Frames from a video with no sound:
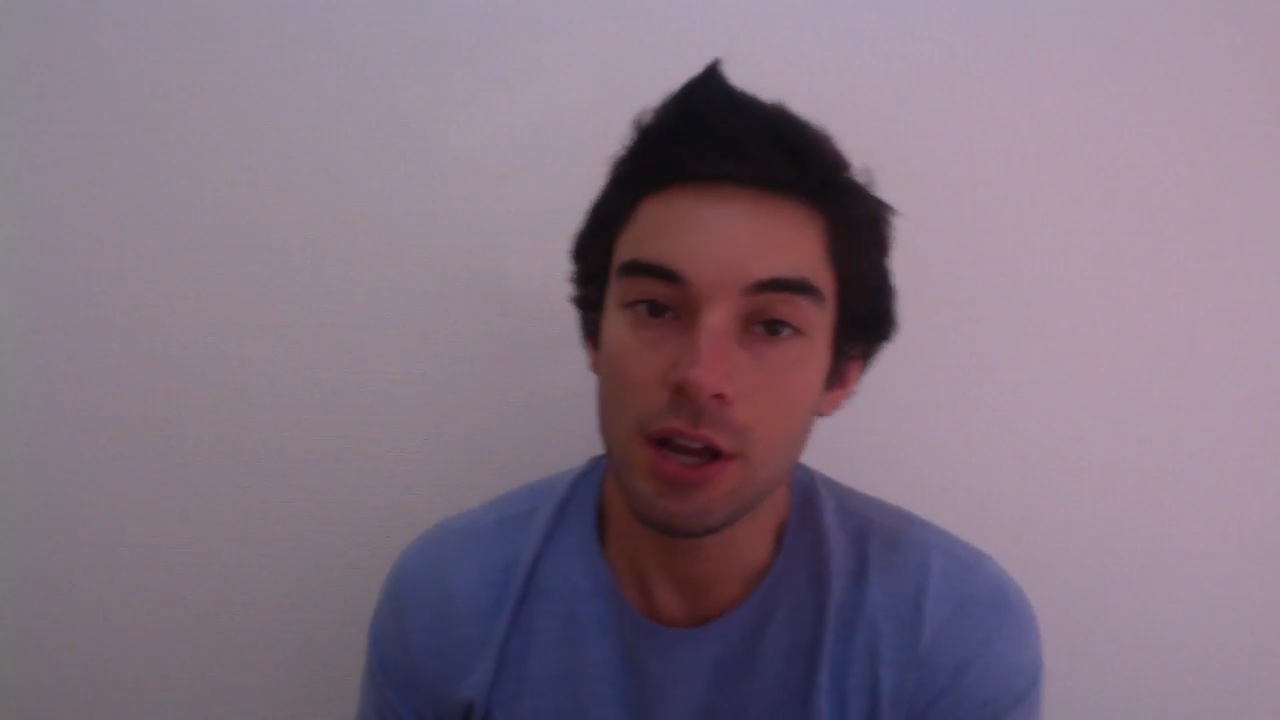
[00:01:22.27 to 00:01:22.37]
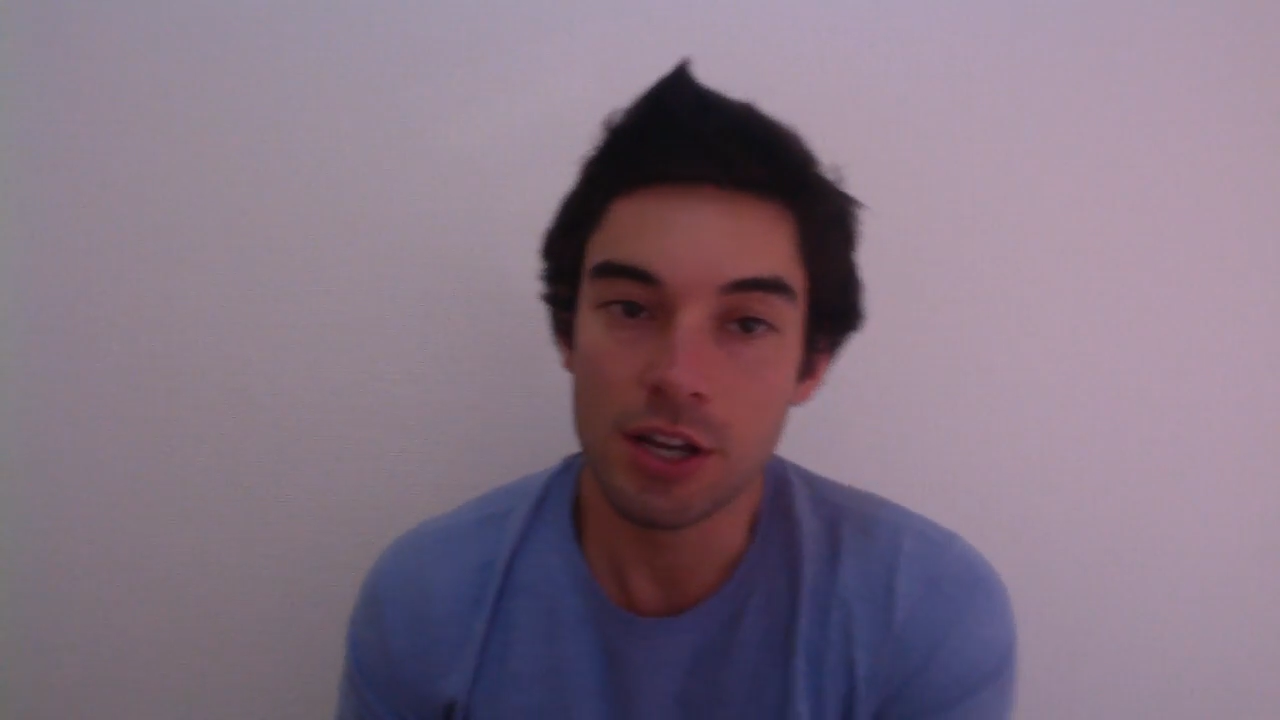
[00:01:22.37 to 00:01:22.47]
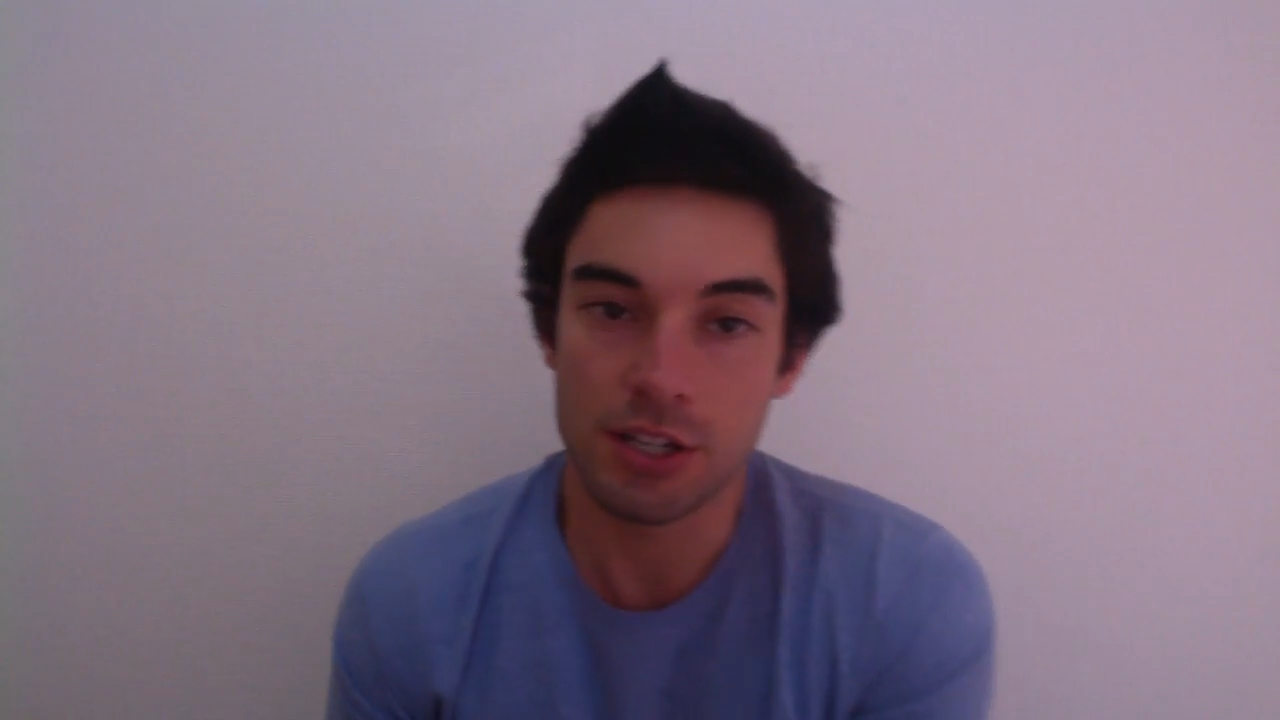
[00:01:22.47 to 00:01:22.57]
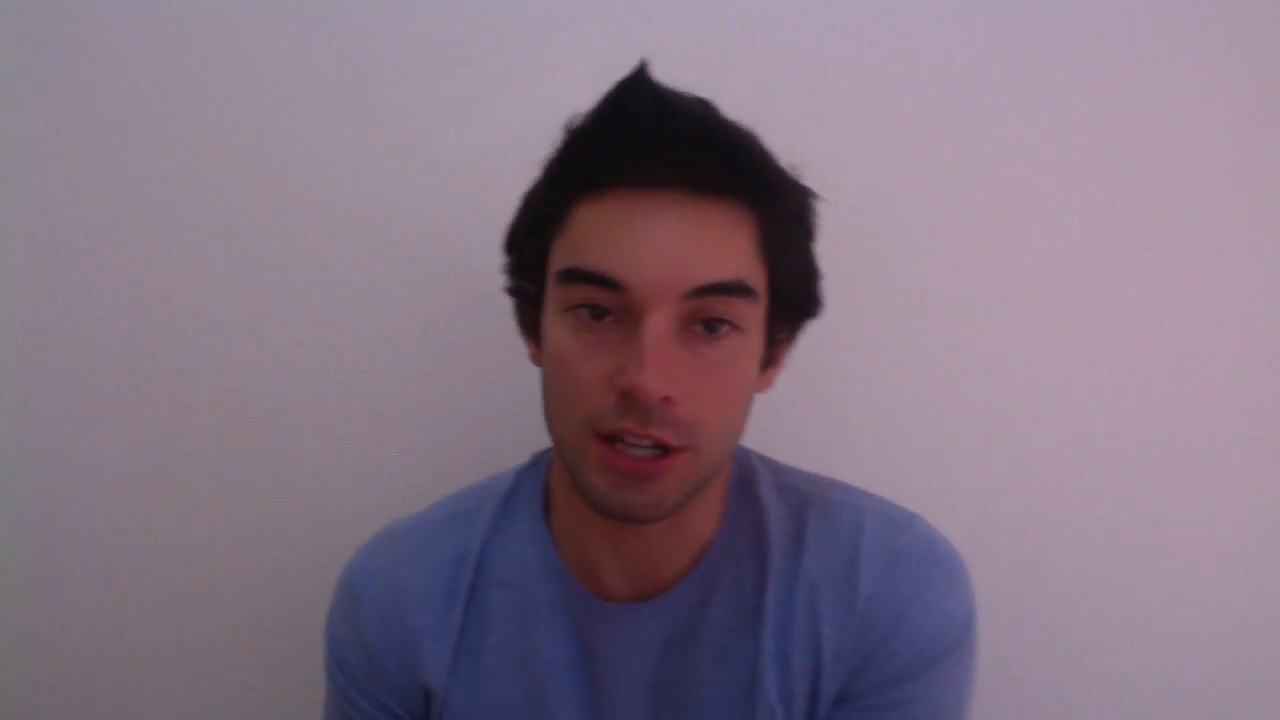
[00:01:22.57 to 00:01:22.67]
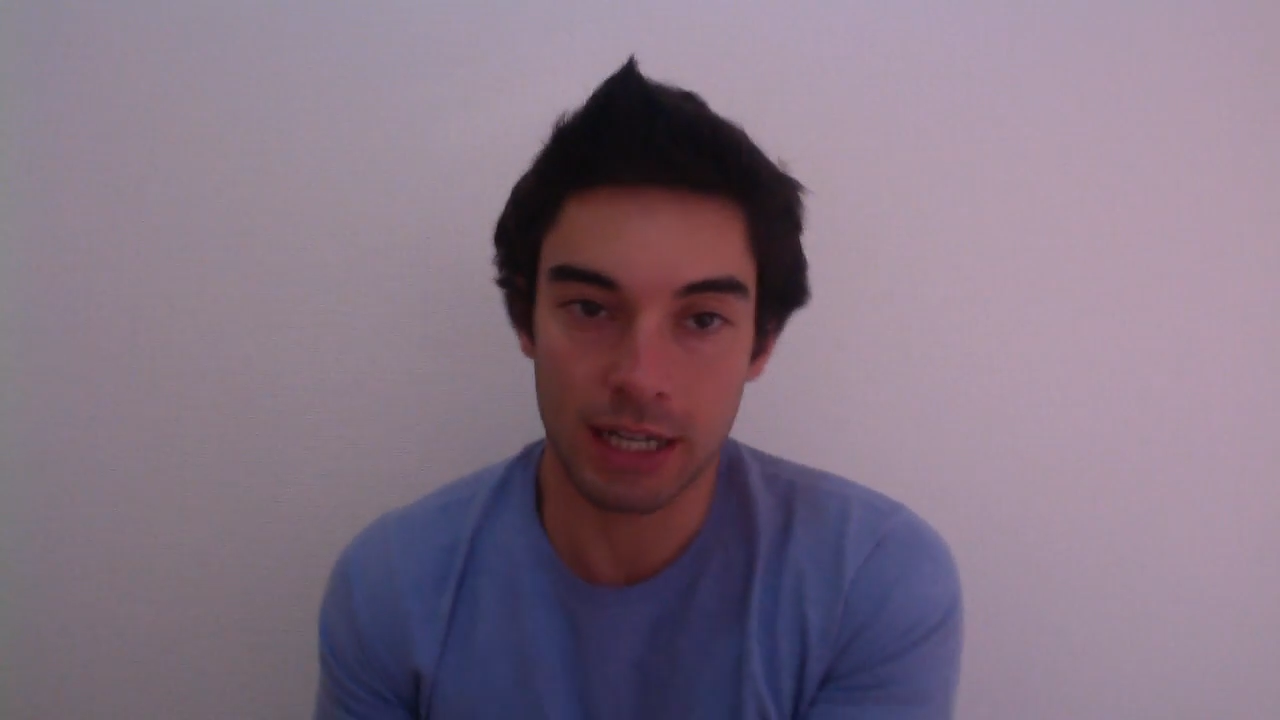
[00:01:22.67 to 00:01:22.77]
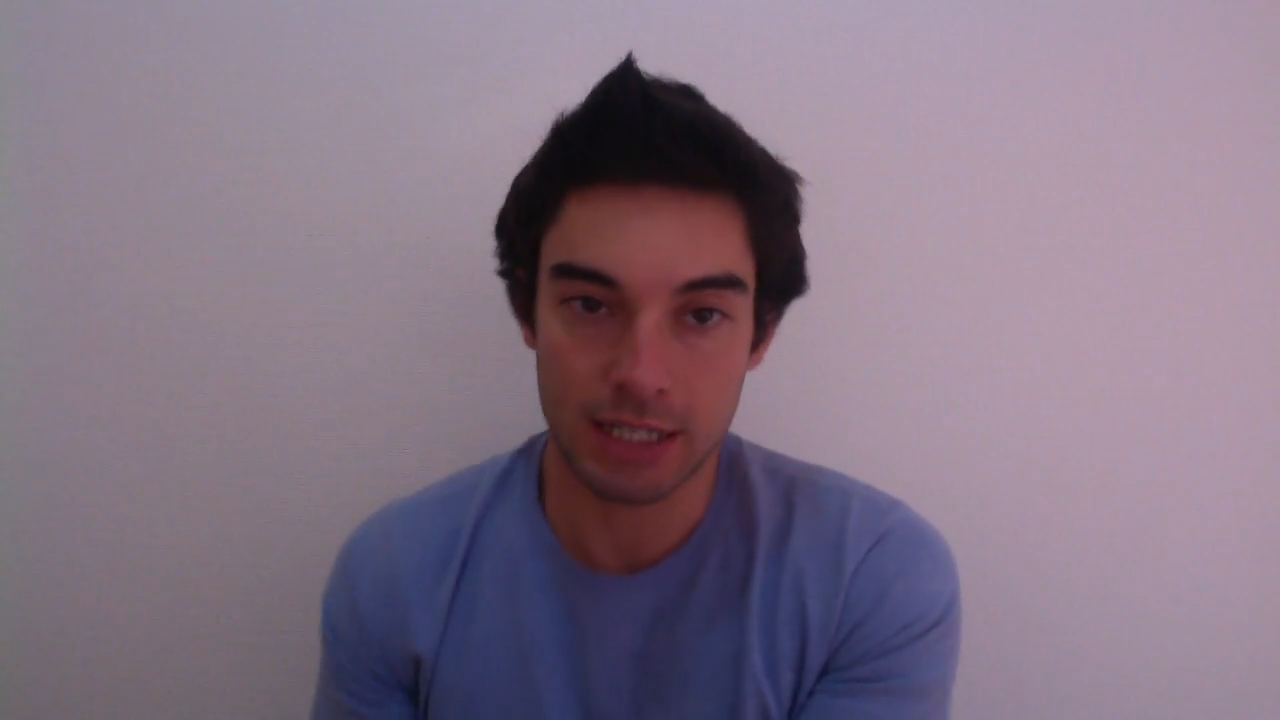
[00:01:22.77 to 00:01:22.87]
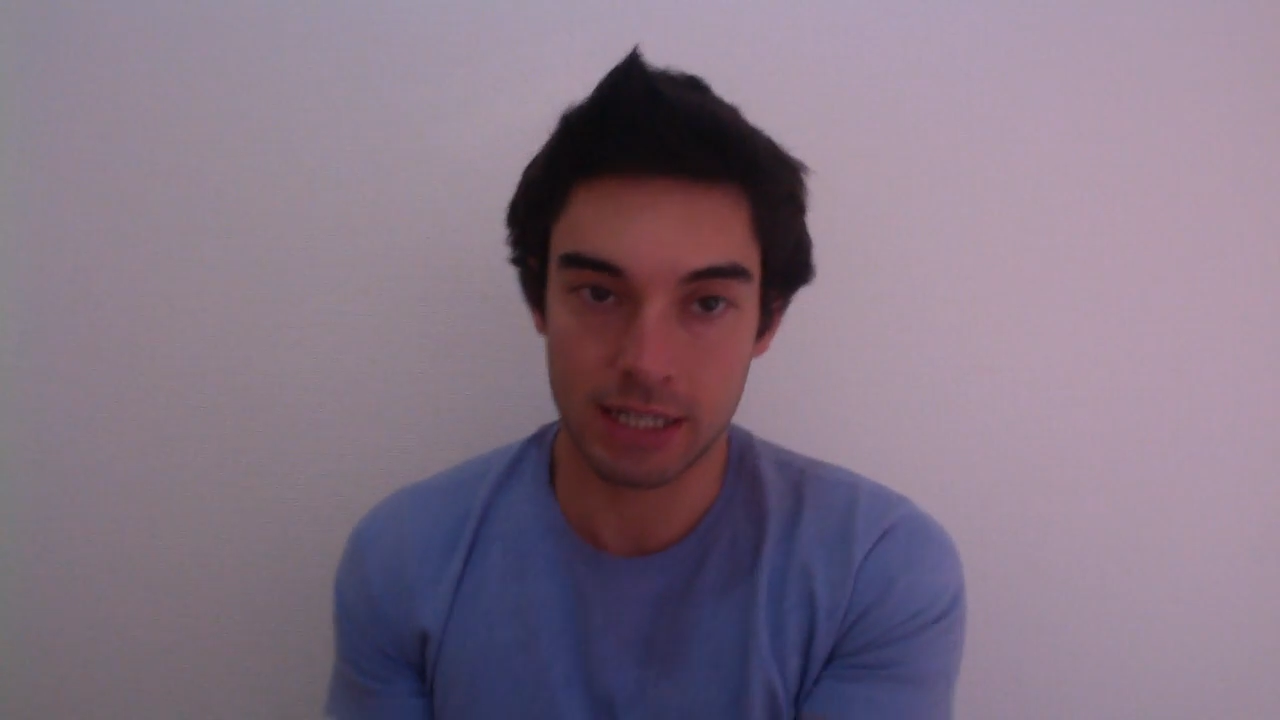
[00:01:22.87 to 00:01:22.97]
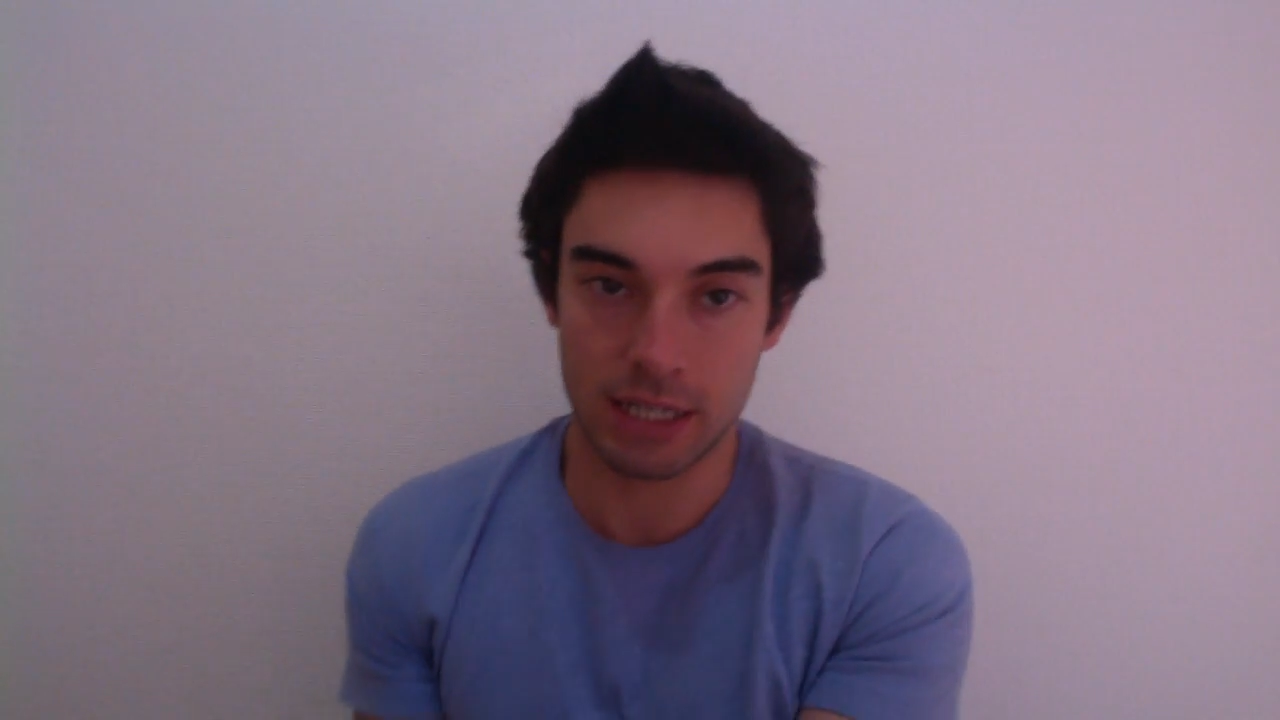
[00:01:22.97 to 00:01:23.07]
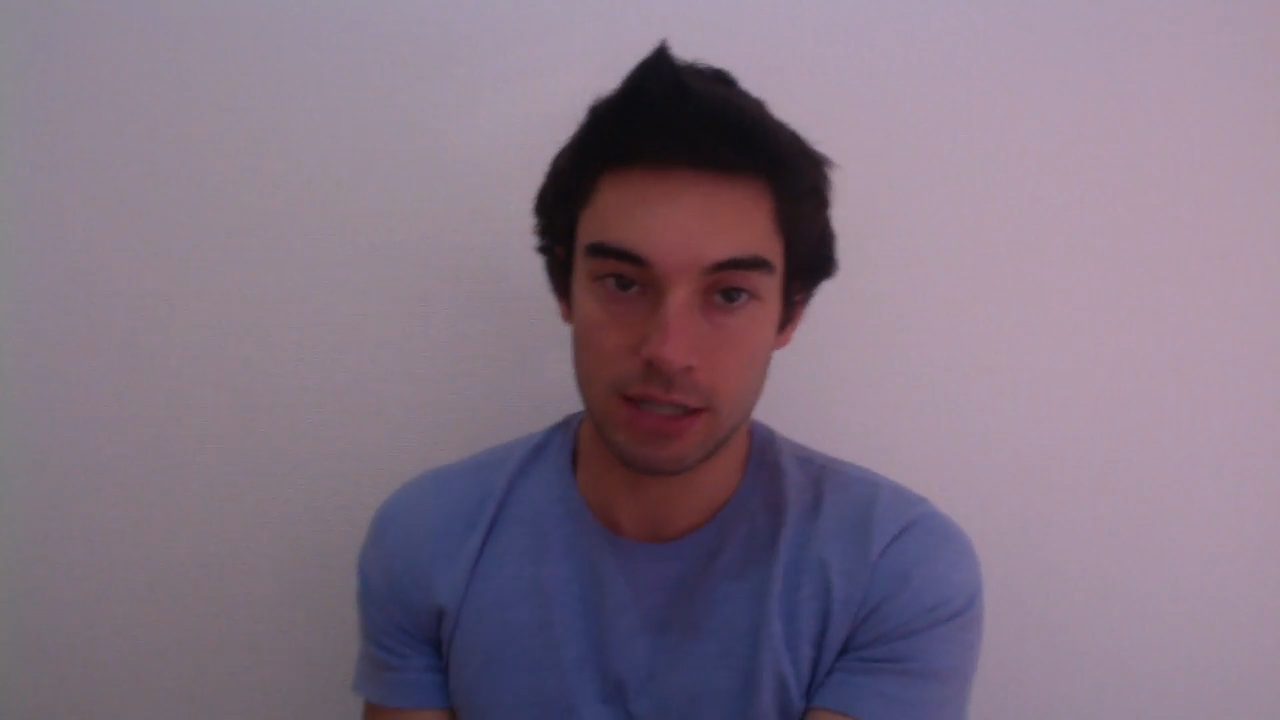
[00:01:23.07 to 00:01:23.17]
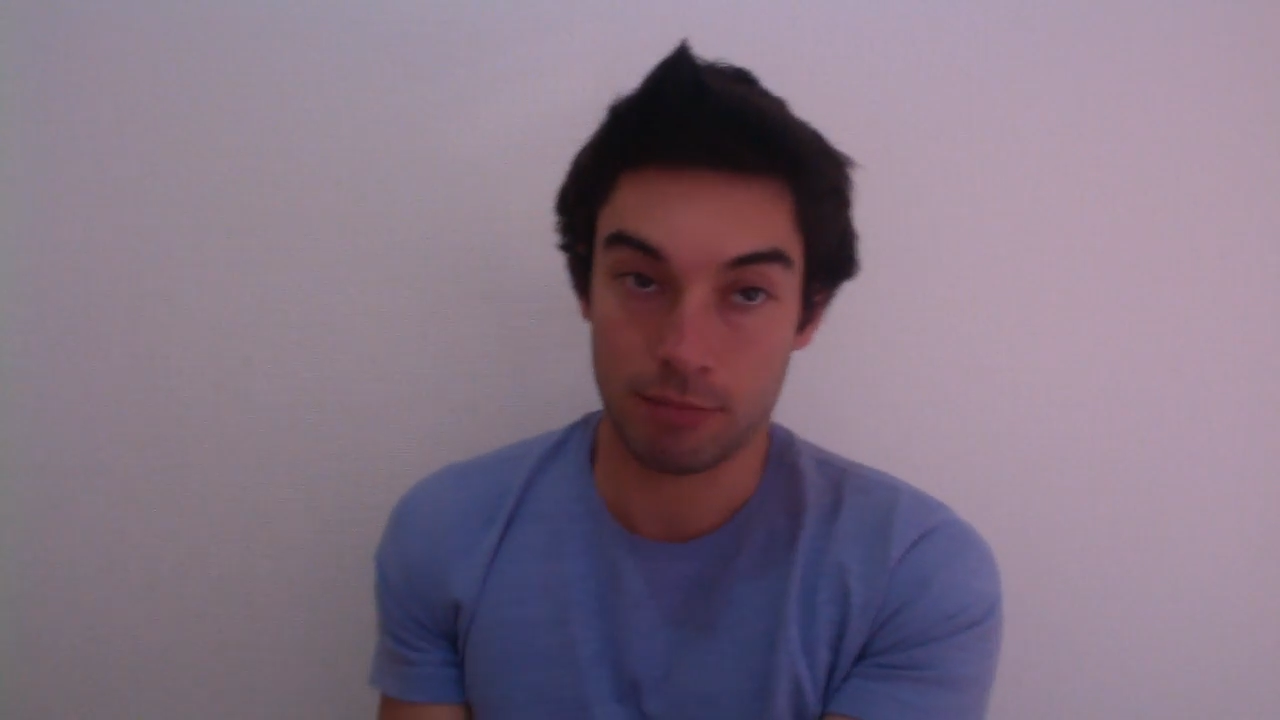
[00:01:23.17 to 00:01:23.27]
So the next
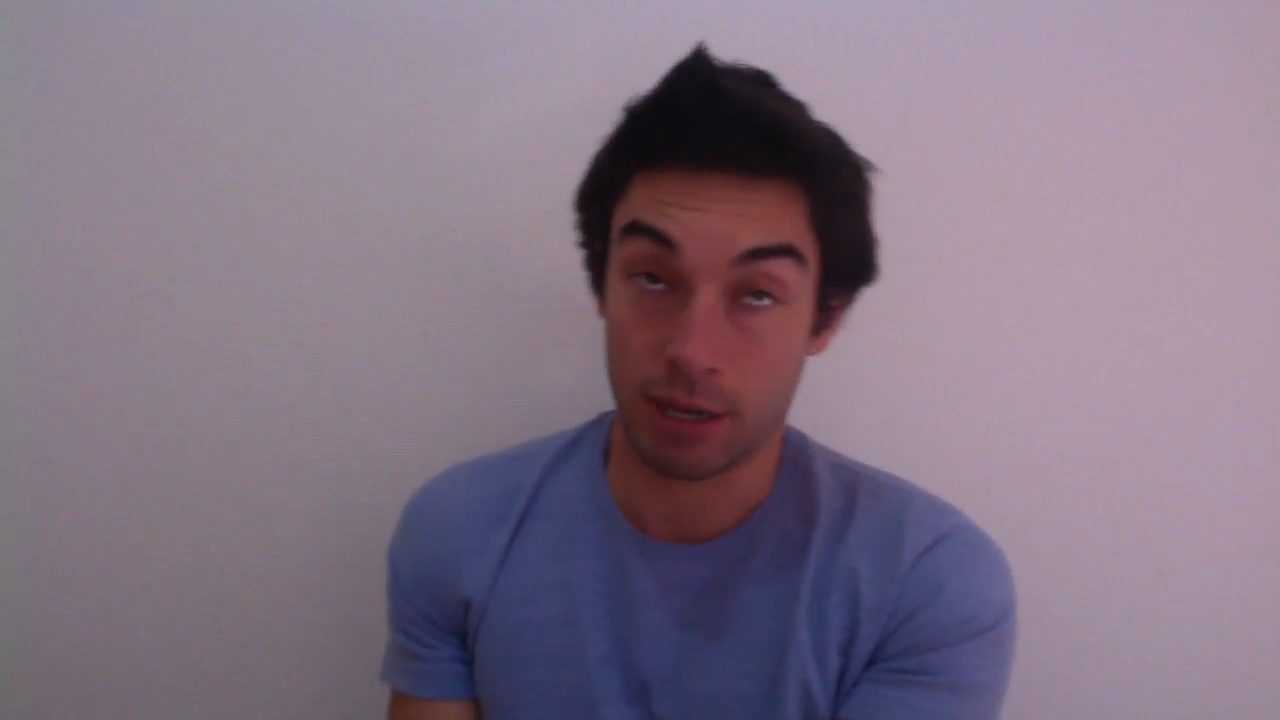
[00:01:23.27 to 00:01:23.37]
thing,